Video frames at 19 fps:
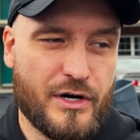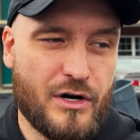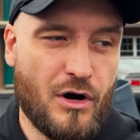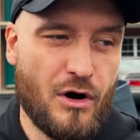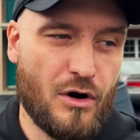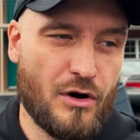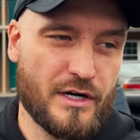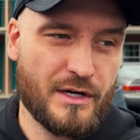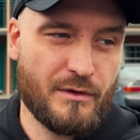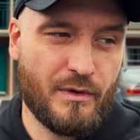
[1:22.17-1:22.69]
a
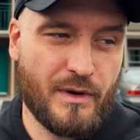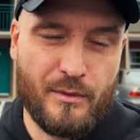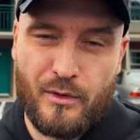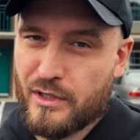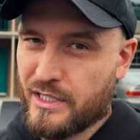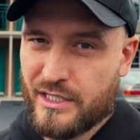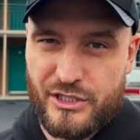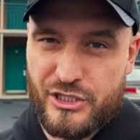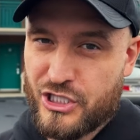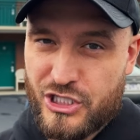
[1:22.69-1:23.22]
car that we
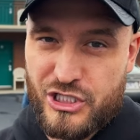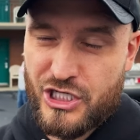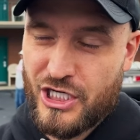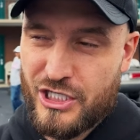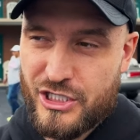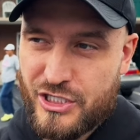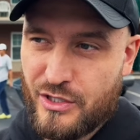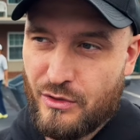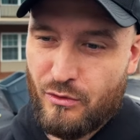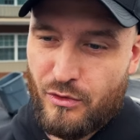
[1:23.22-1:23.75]
bought and just
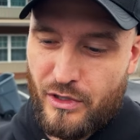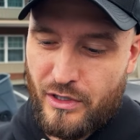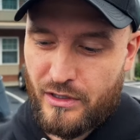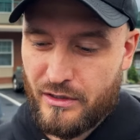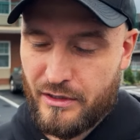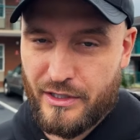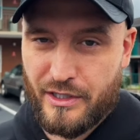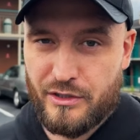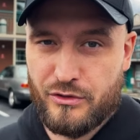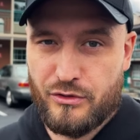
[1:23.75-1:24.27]
changed the
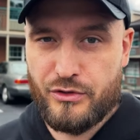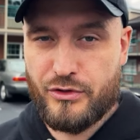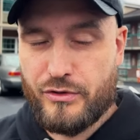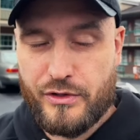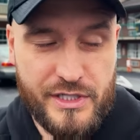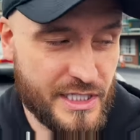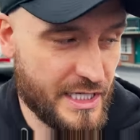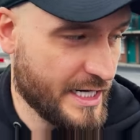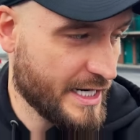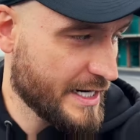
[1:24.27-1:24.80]
oil in New
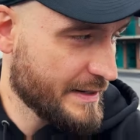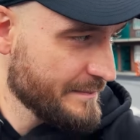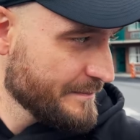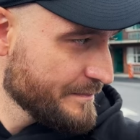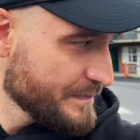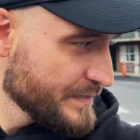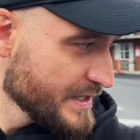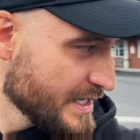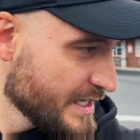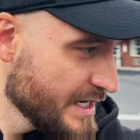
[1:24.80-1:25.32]
York City
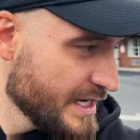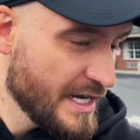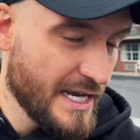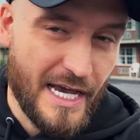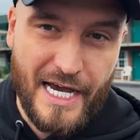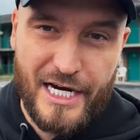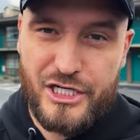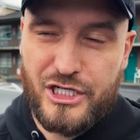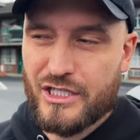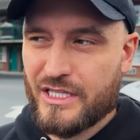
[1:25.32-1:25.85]

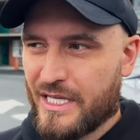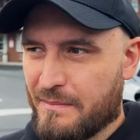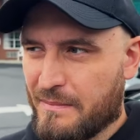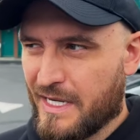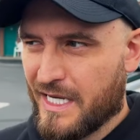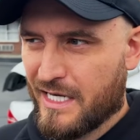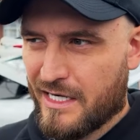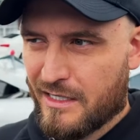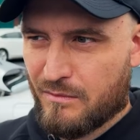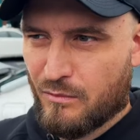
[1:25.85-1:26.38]
actually
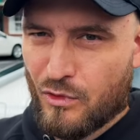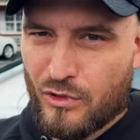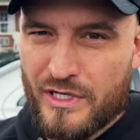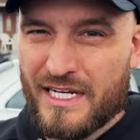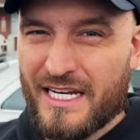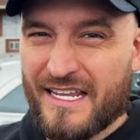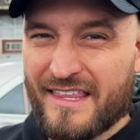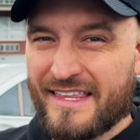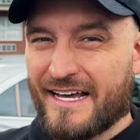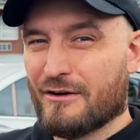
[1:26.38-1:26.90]
made it more
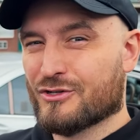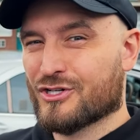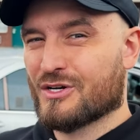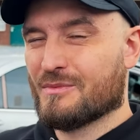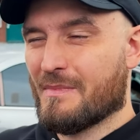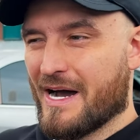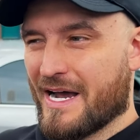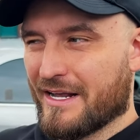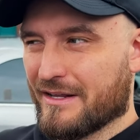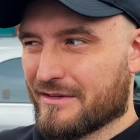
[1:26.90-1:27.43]
than
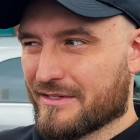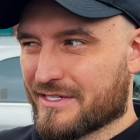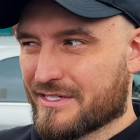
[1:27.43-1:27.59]
1,000 miles.